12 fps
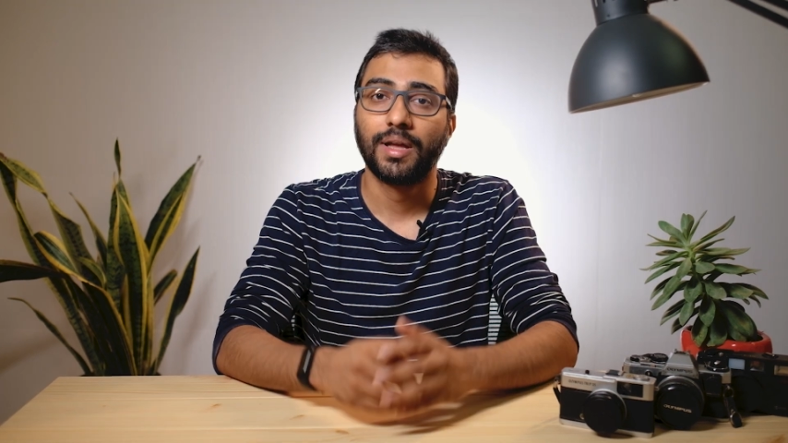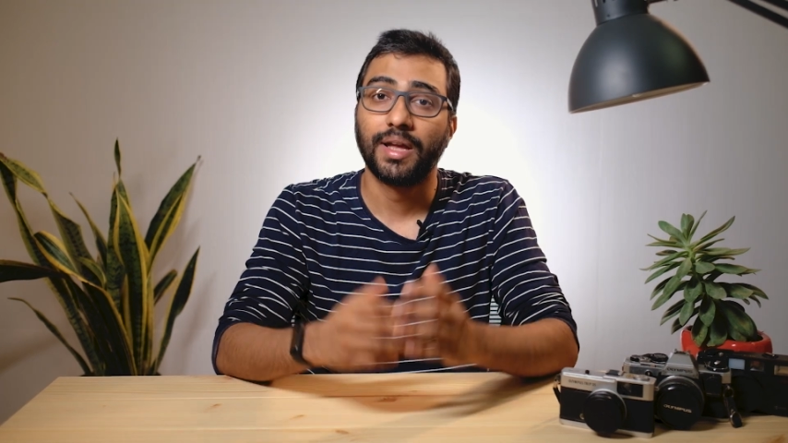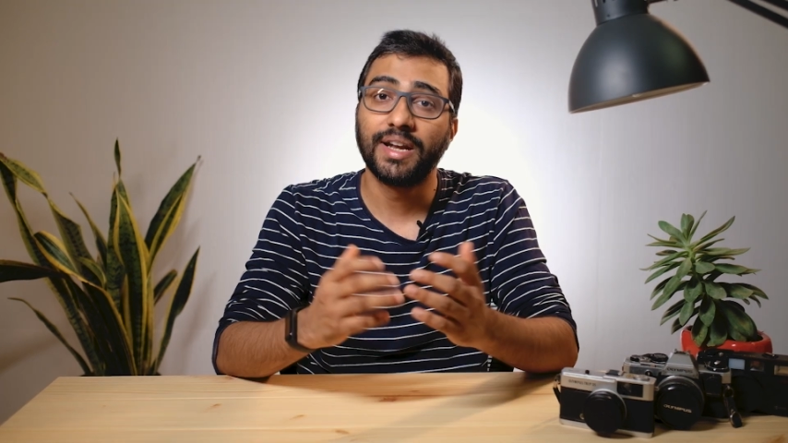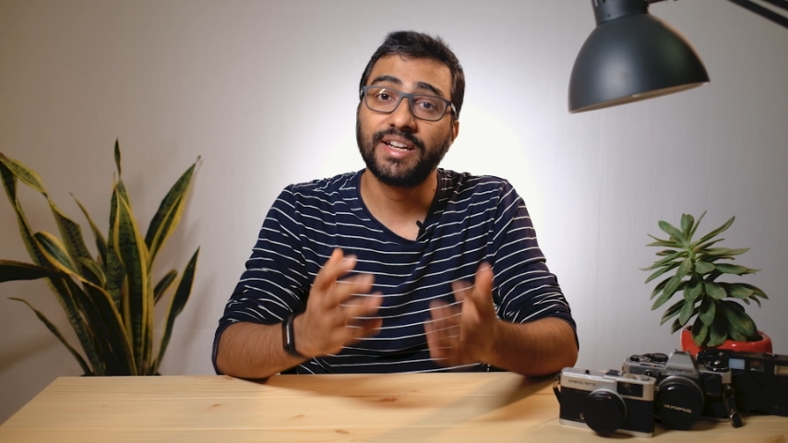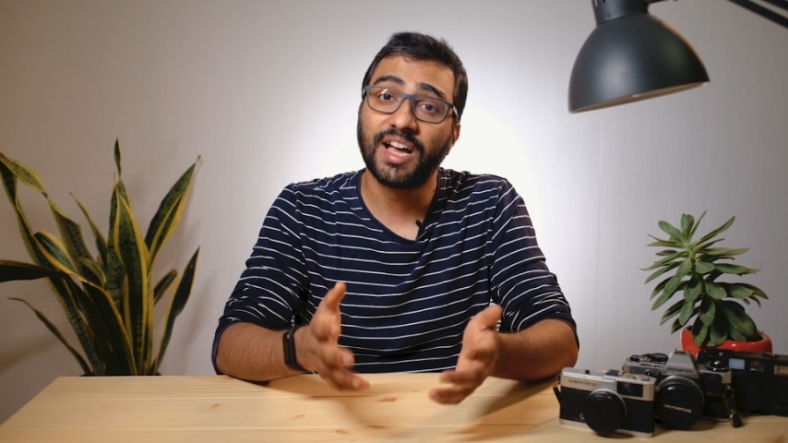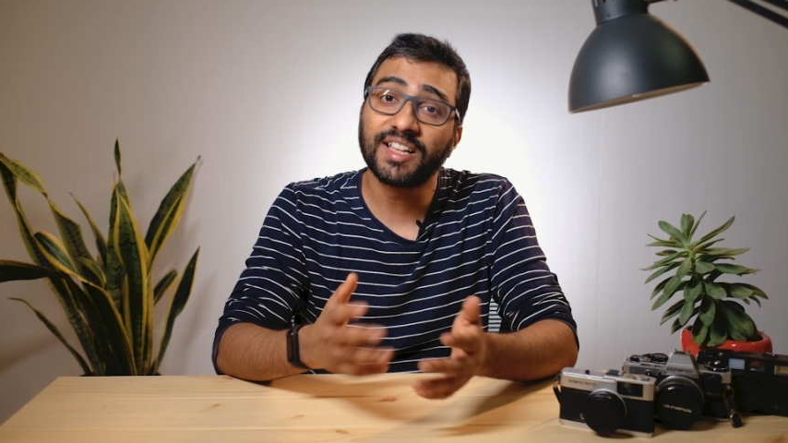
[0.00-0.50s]

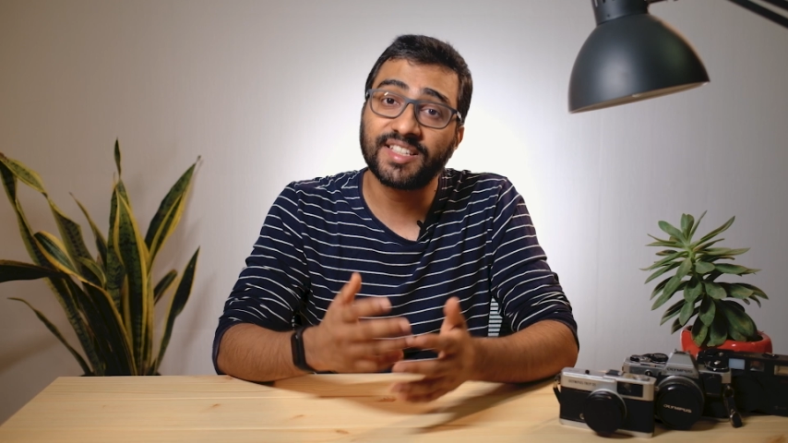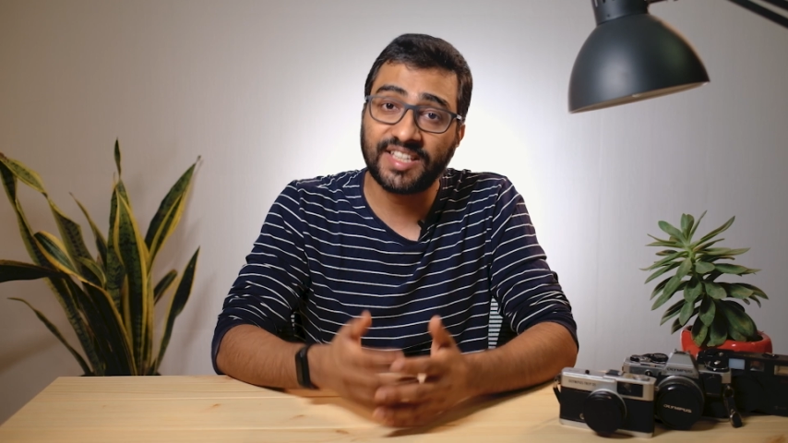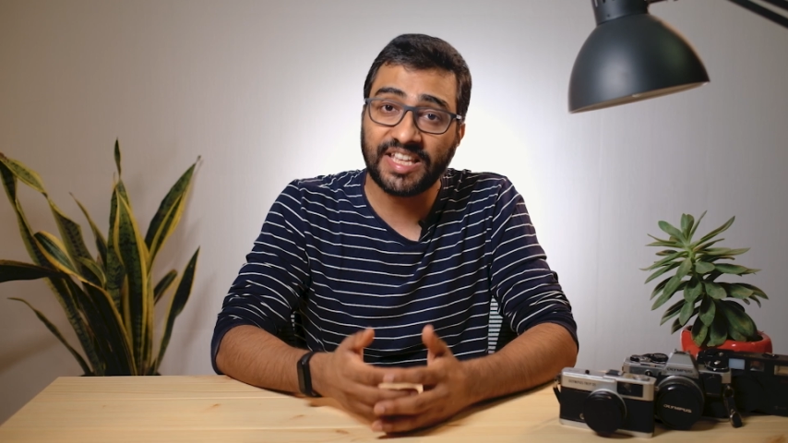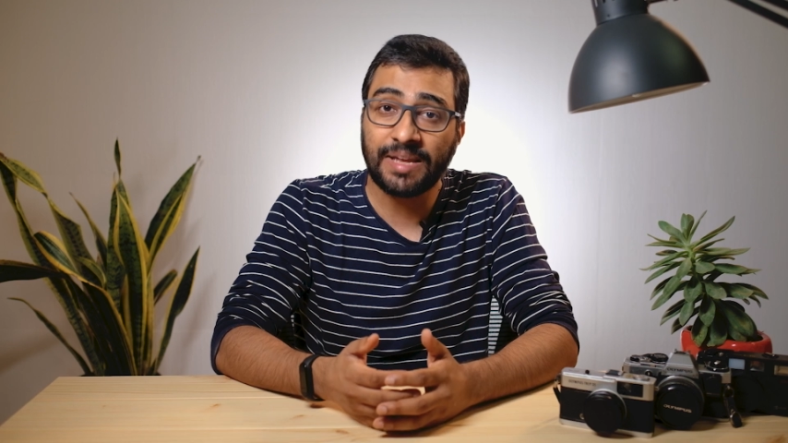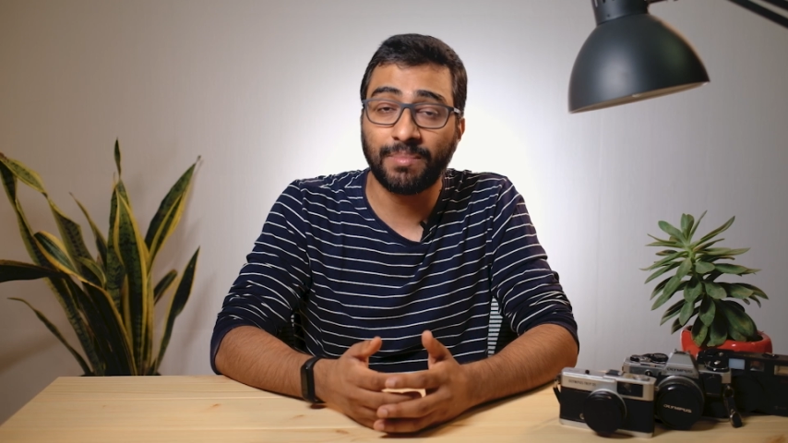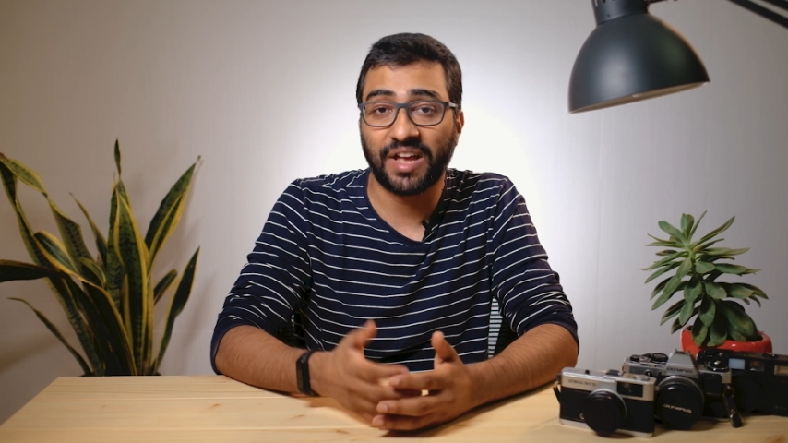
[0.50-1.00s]
It does
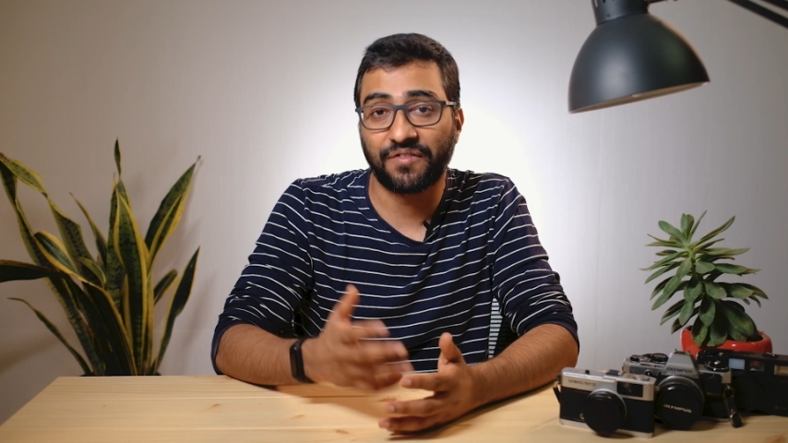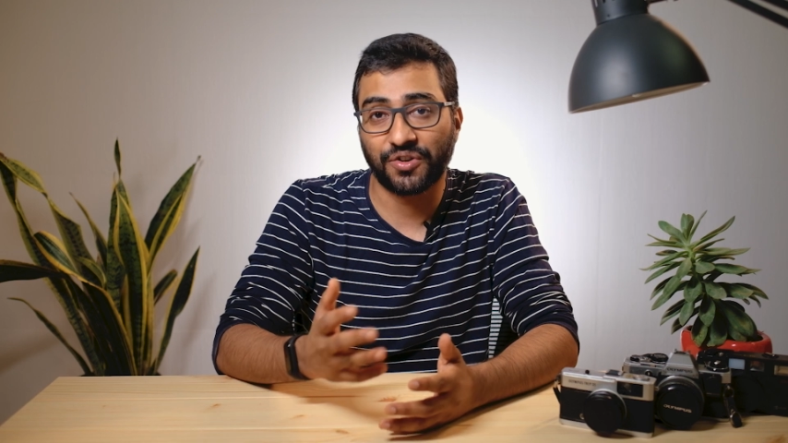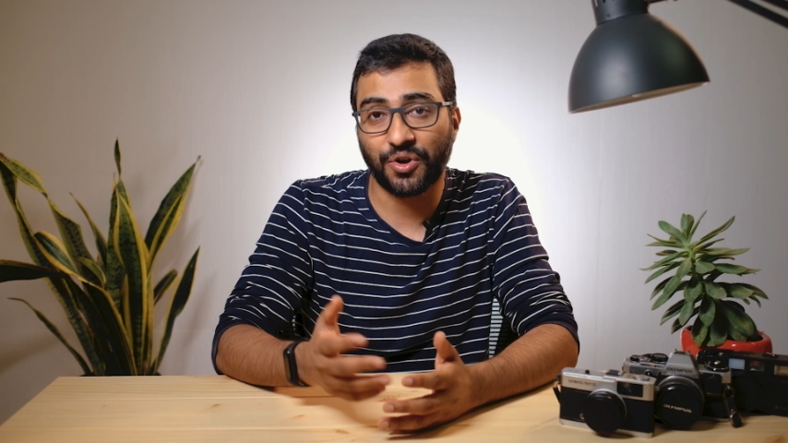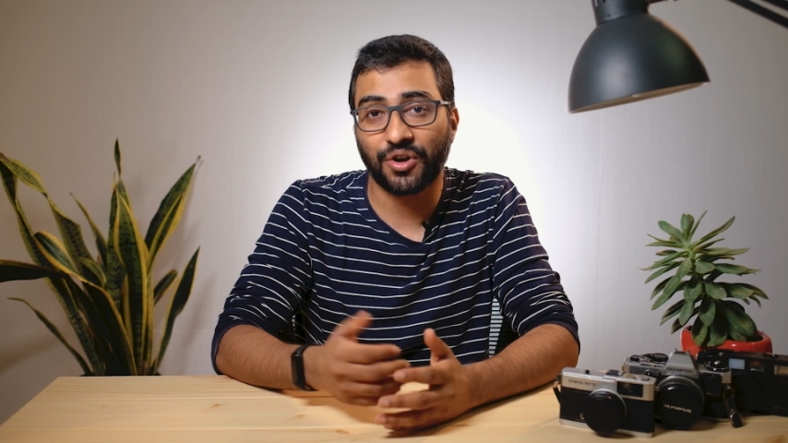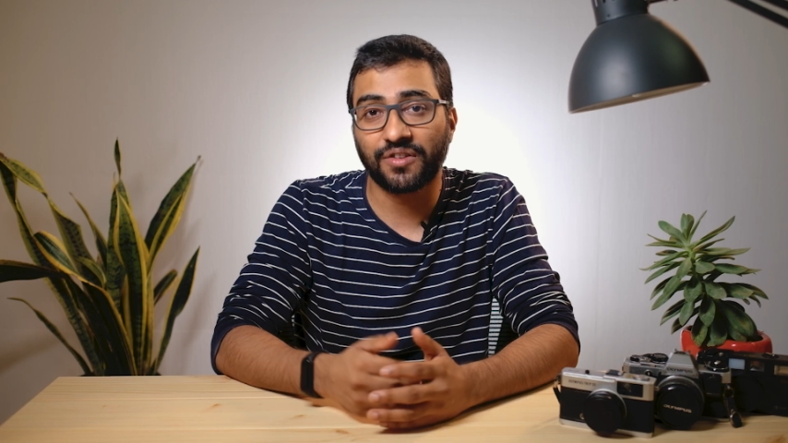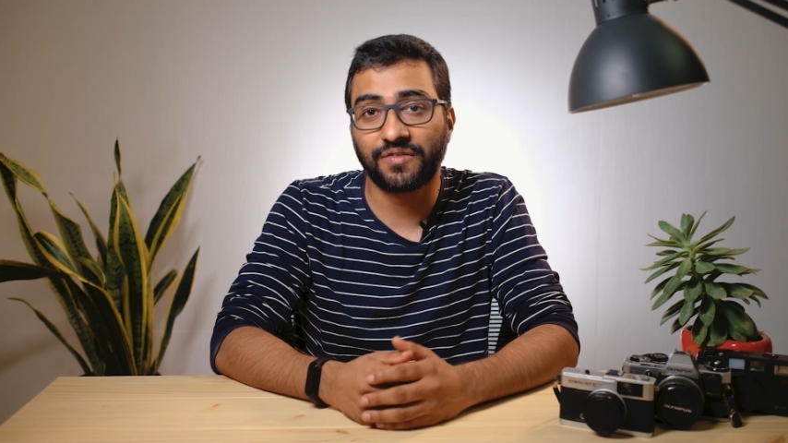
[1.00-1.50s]
seem like
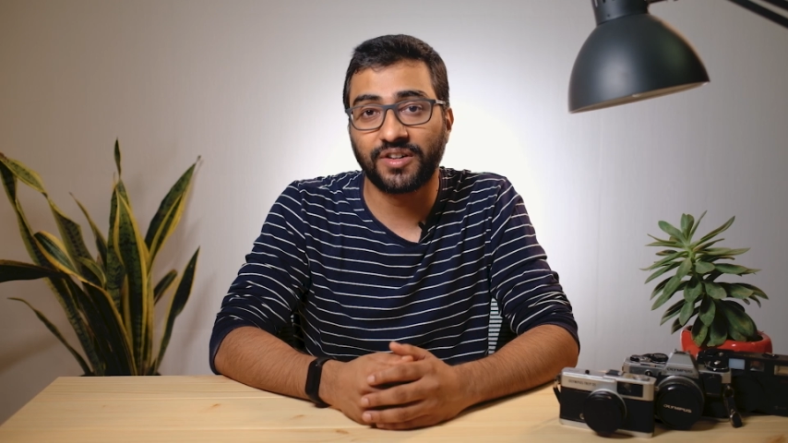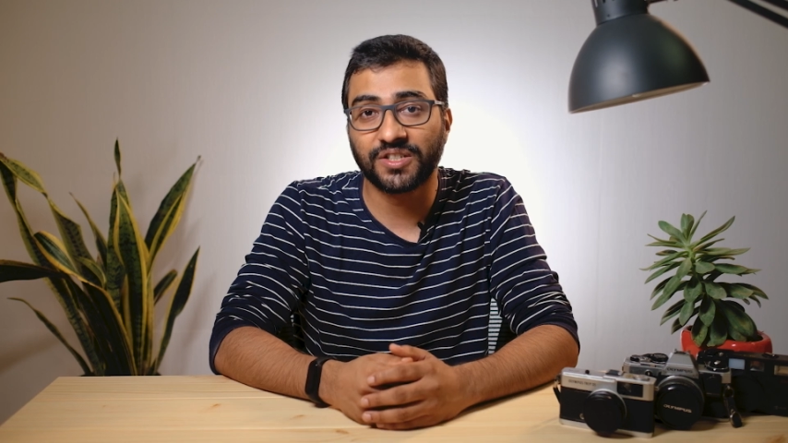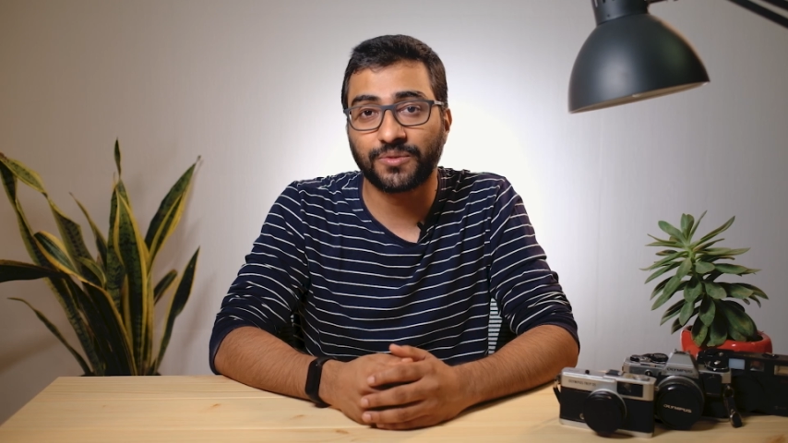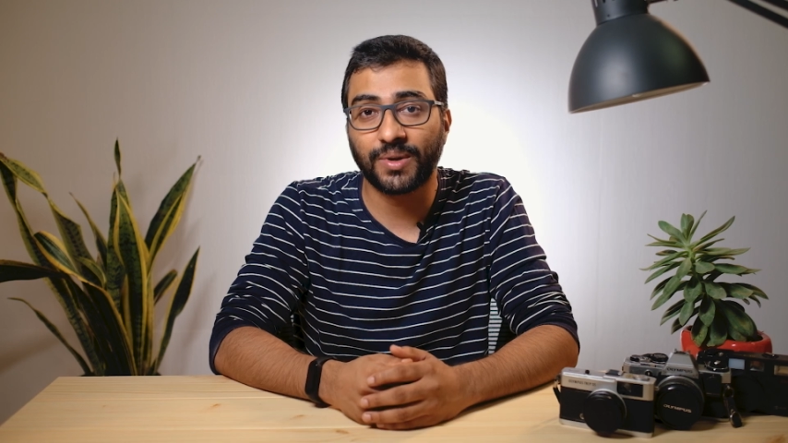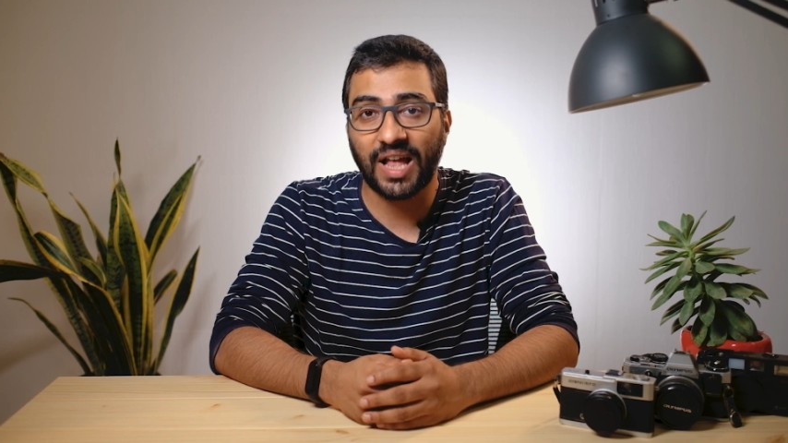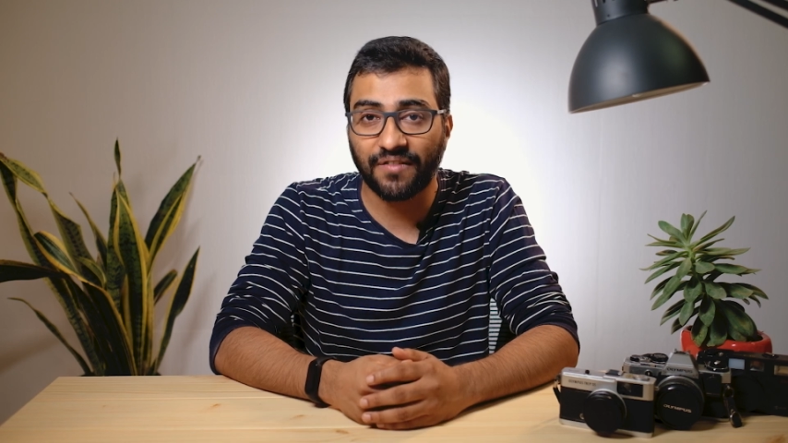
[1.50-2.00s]
photographers
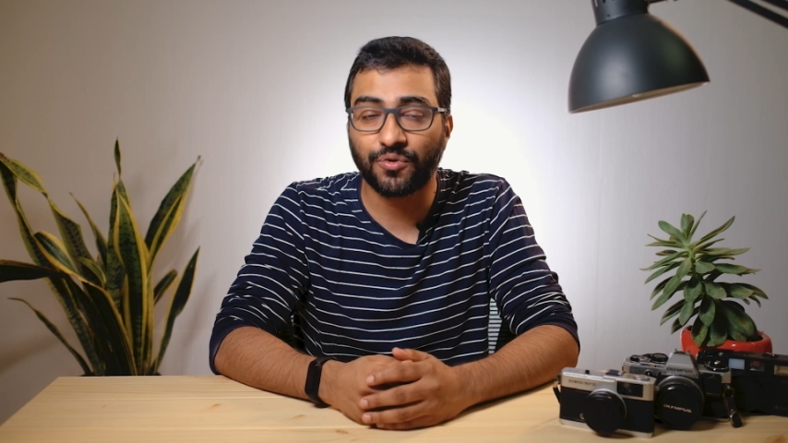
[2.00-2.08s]
will have